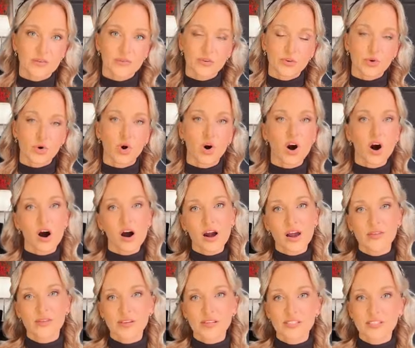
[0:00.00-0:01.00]
If you're
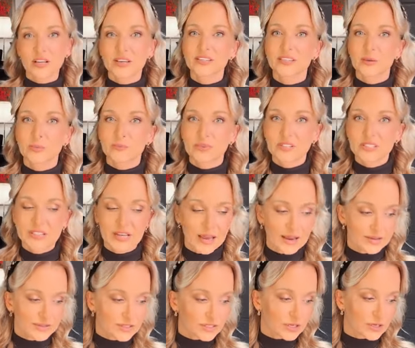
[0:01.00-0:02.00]
higher than
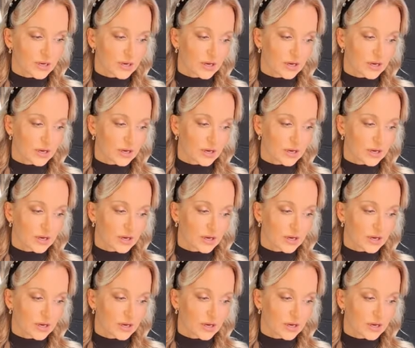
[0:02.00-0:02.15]
60%,